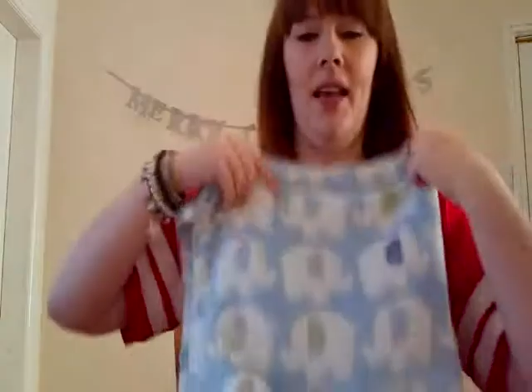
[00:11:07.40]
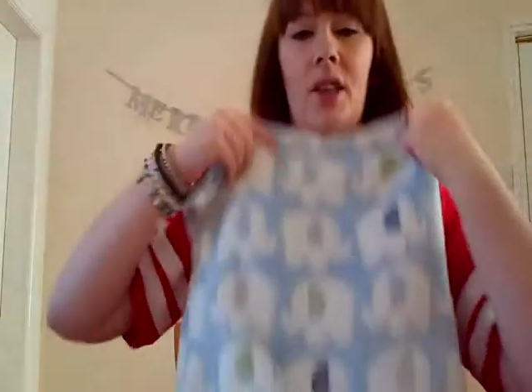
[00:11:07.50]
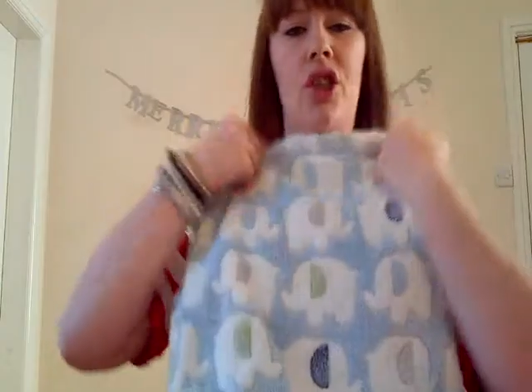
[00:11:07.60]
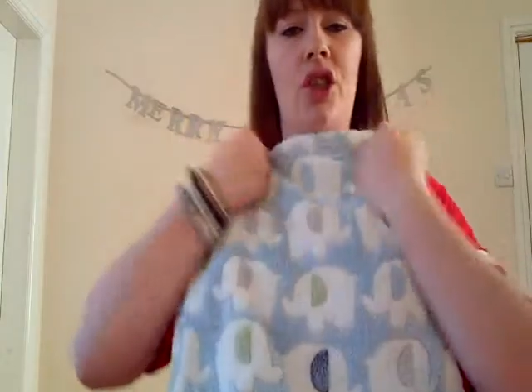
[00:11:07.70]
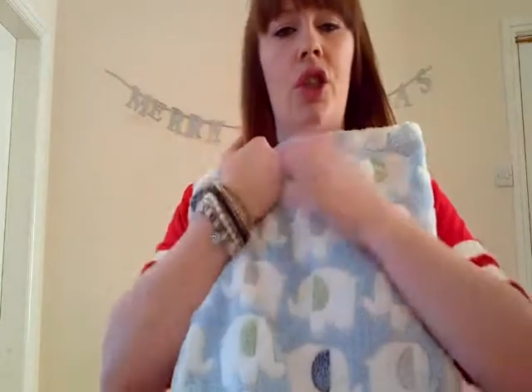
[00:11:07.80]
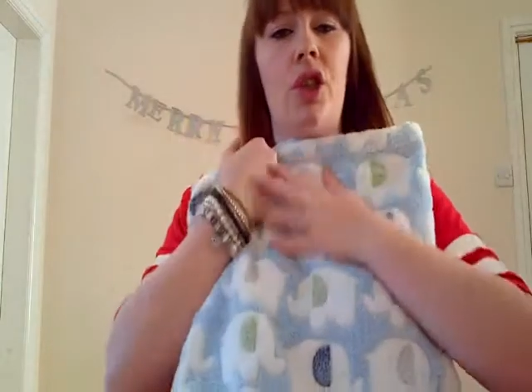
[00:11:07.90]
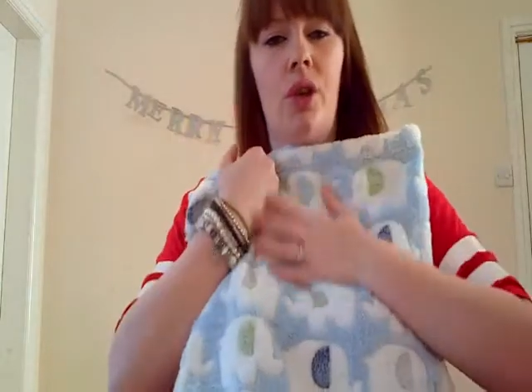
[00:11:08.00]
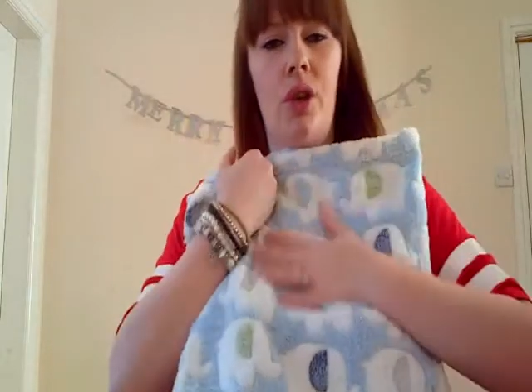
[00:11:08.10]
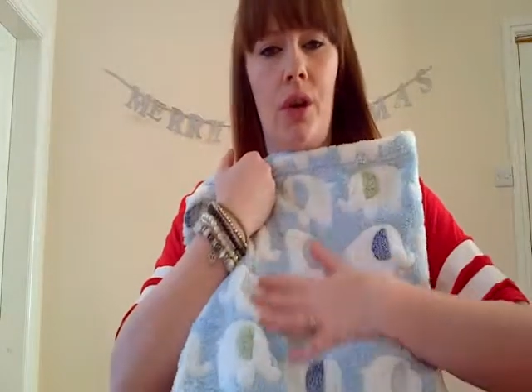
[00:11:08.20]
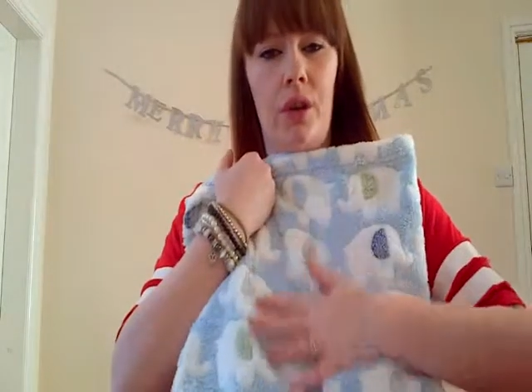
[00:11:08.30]
it's
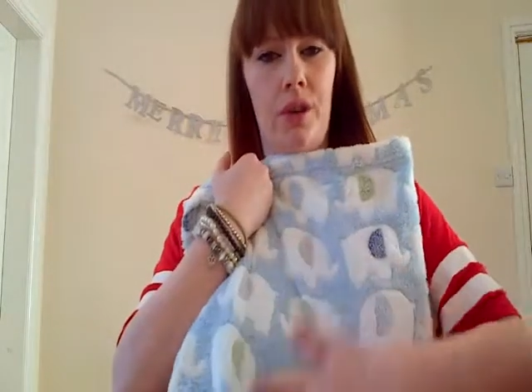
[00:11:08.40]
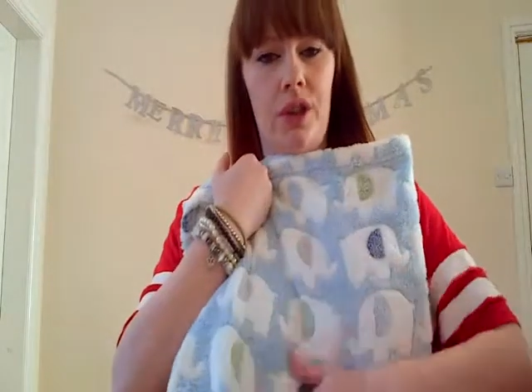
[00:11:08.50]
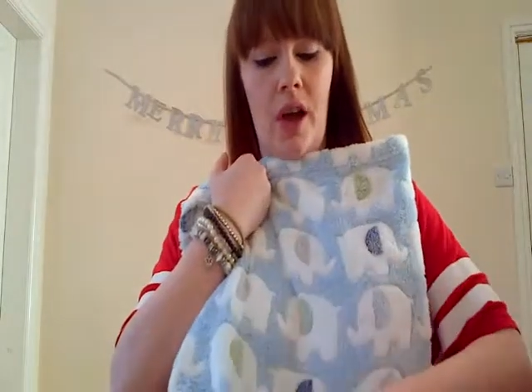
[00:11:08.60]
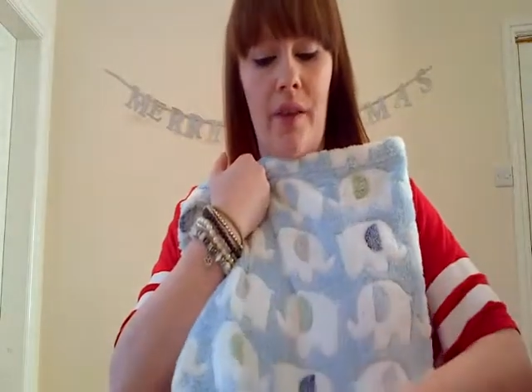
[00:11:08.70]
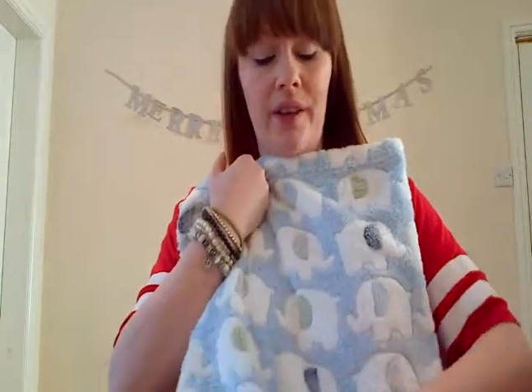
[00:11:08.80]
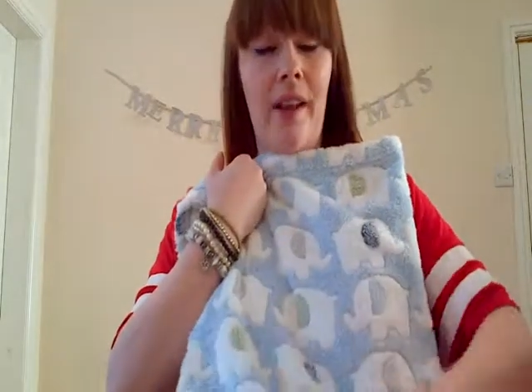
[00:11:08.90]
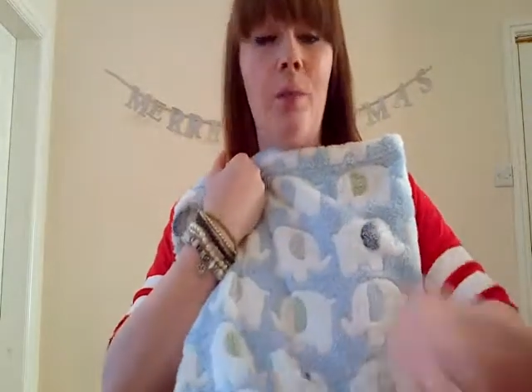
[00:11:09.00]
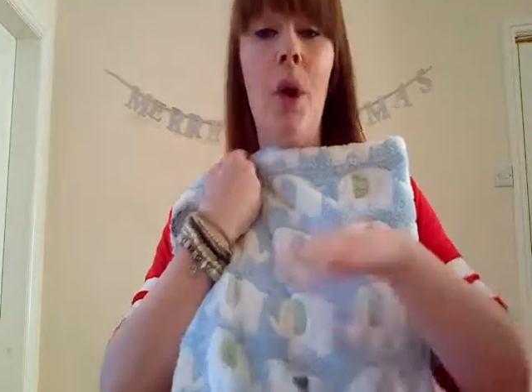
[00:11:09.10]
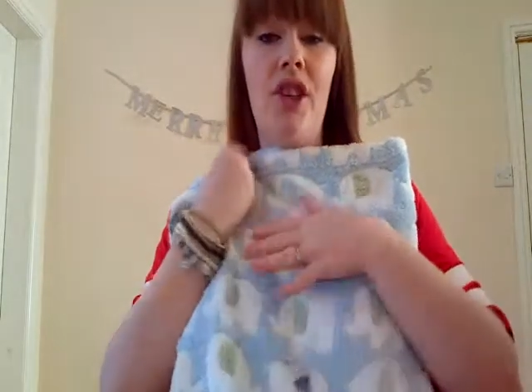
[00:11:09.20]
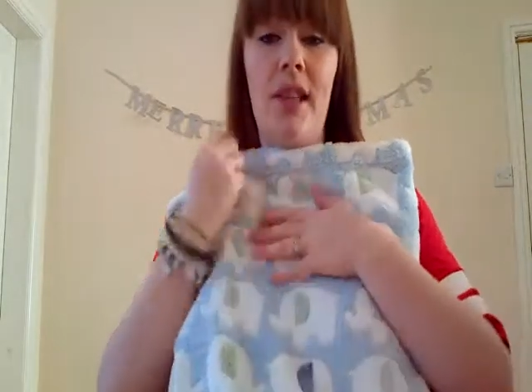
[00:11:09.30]
so soft. And
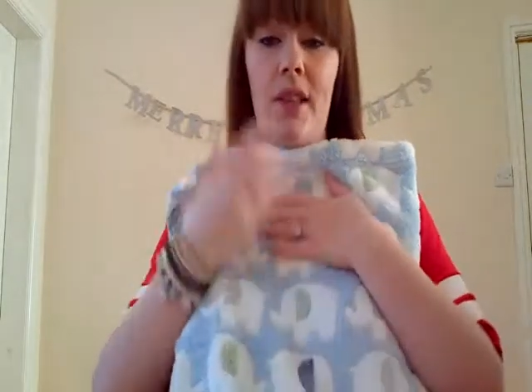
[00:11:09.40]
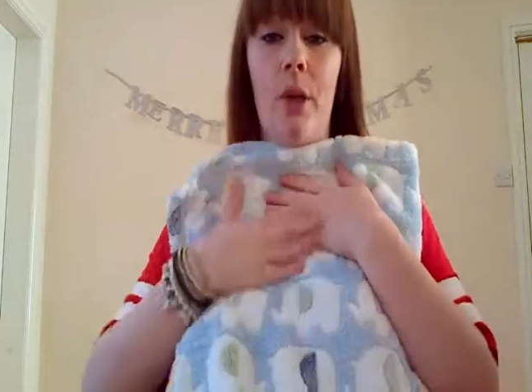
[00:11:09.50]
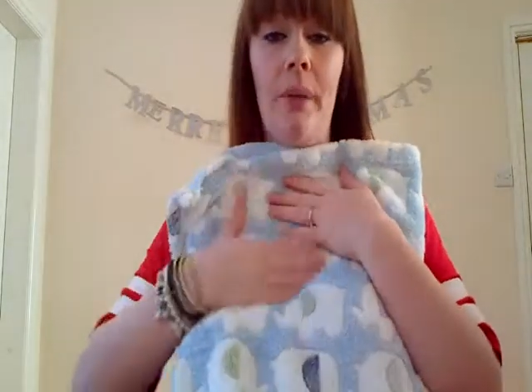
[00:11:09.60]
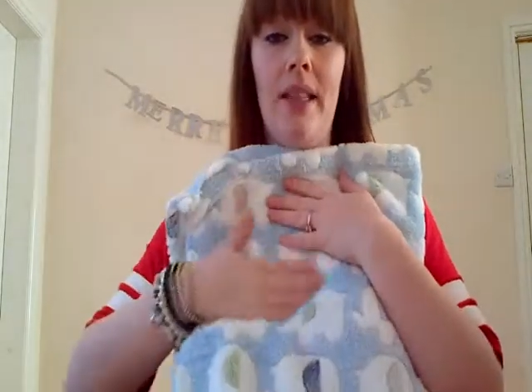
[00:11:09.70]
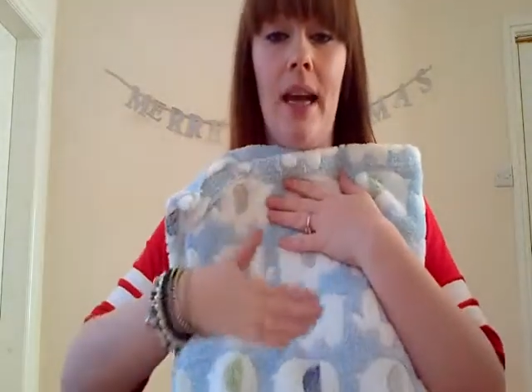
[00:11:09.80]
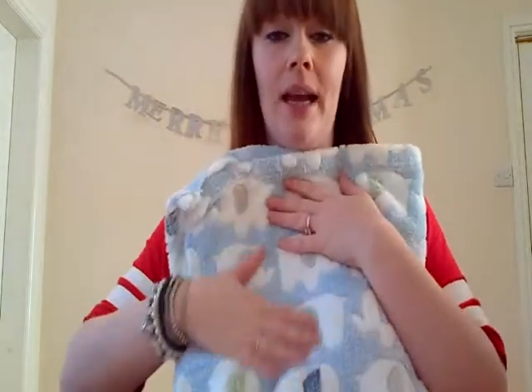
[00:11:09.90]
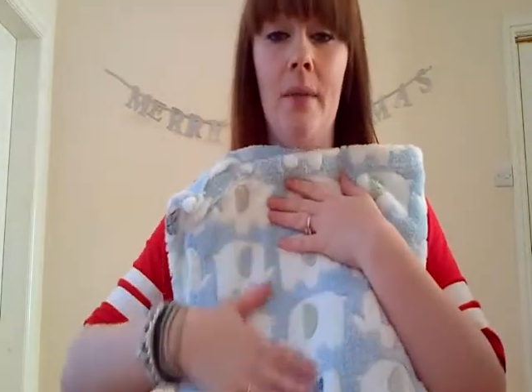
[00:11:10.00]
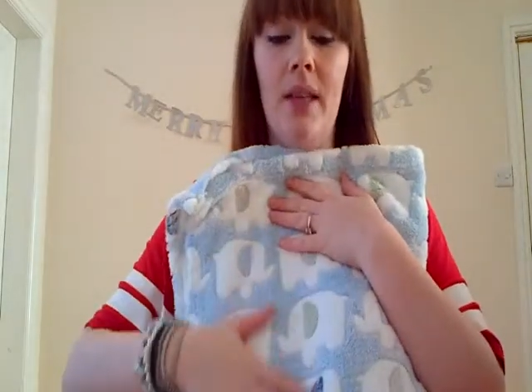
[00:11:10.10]
I've washed this a couple of times,